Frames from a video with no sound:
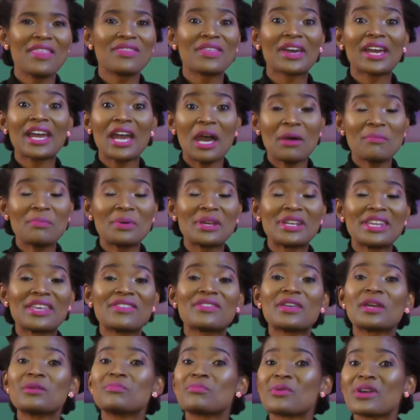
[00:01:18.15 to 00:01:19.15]
the company
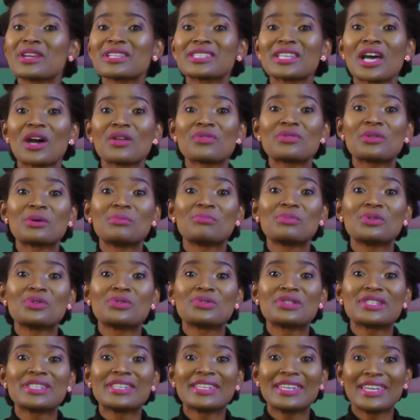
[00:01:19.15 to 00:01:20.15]
that brings out the
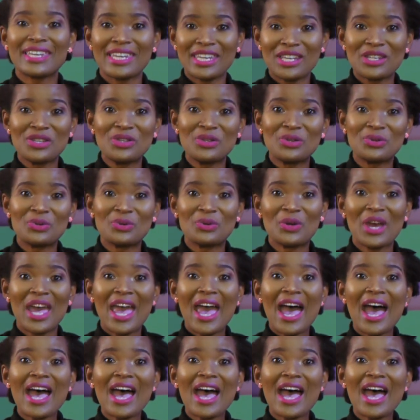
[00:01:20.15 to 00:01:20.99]
beauty in you,